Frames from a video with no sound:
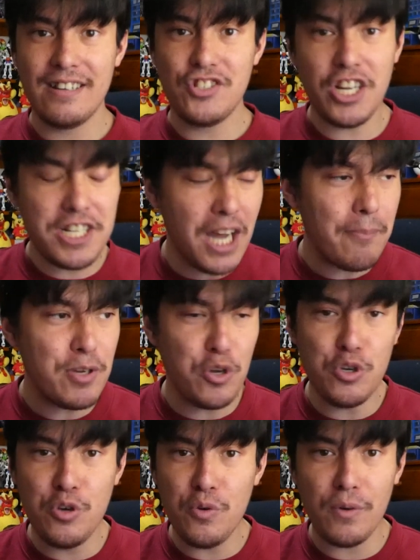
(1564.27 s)

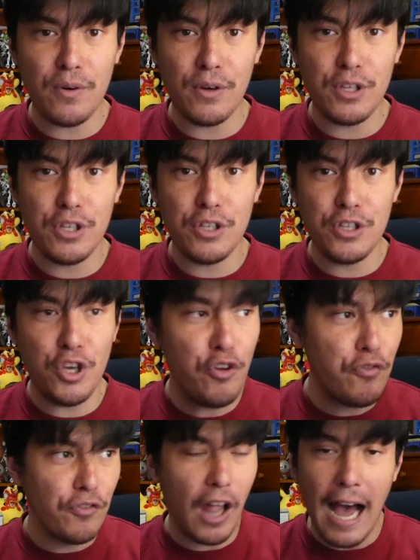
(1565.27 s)
GW,
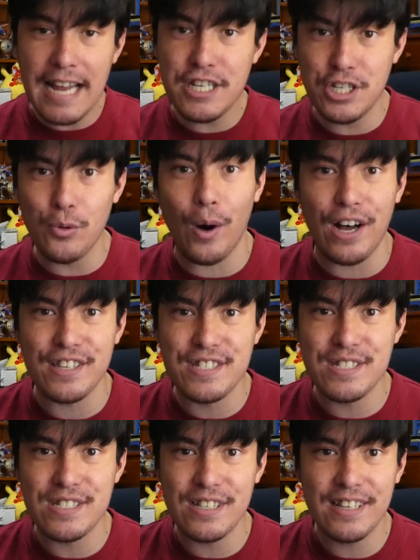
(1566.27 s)
you've lied to
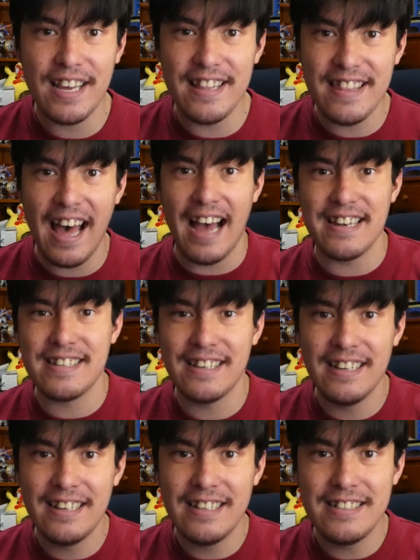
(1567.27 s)
us in that.
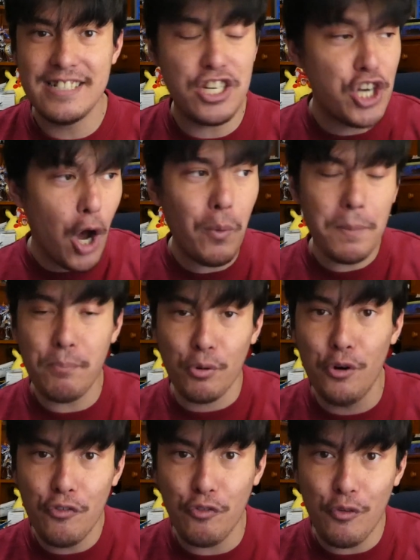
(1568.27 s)
Did no one
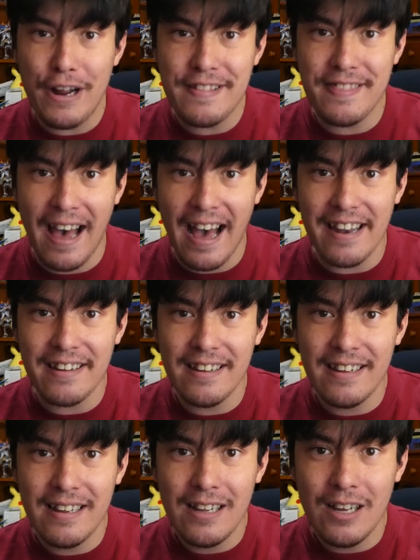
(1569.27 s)
proofread that?
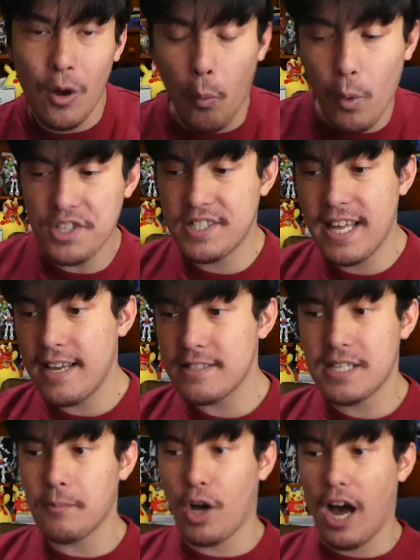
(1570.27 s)
Was there
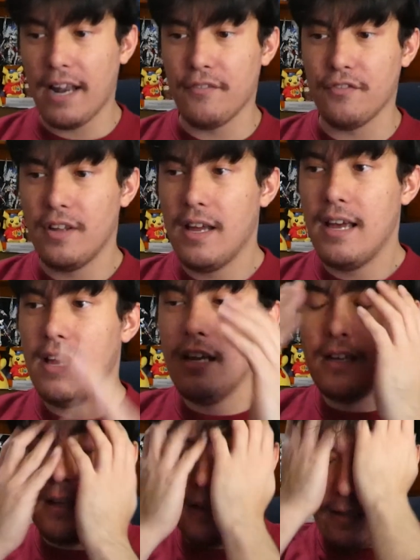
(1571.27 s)
some kind of
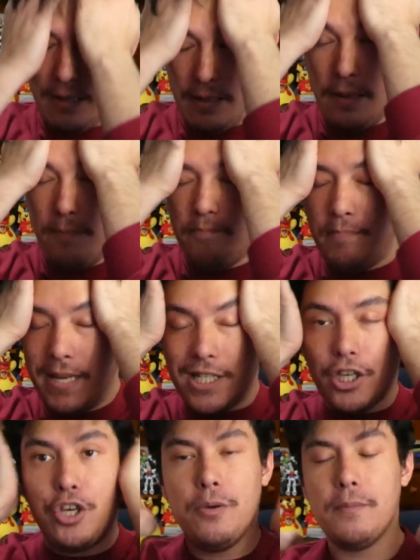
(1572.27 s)

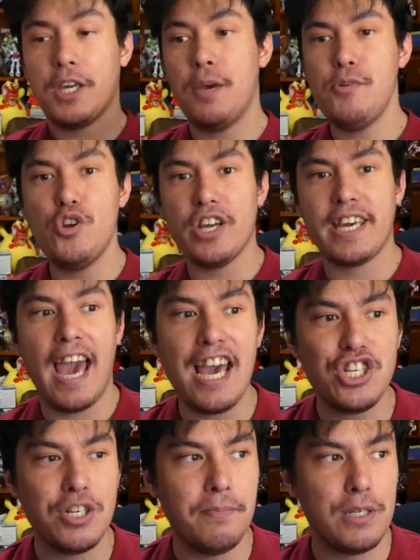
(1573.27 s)

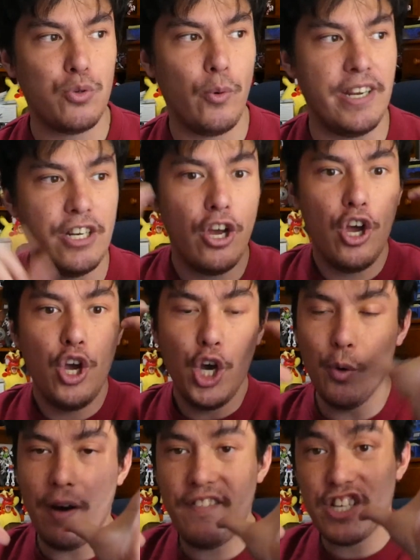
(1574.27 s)
miscommunication between
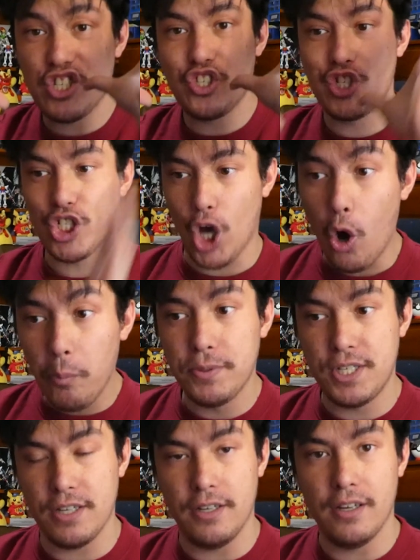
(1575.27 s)
whoever
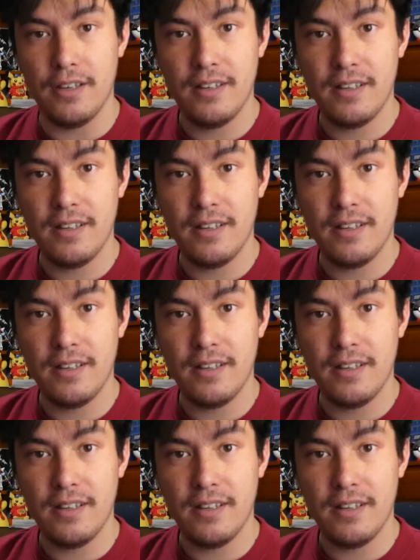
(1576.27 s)
sculpted